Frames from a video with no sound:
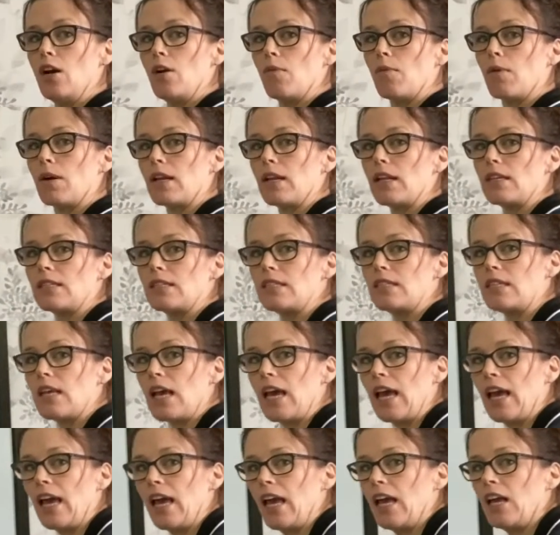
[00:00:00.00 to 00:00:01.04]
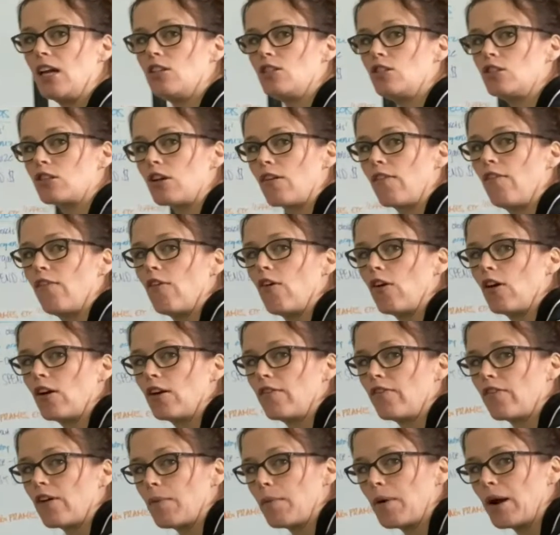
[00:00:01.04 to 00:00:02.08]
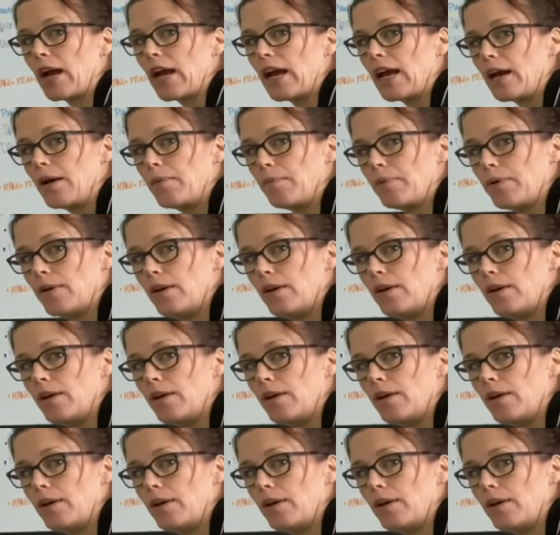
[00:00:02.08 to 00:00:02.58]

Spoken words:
We're gonna hinge forward from our hip.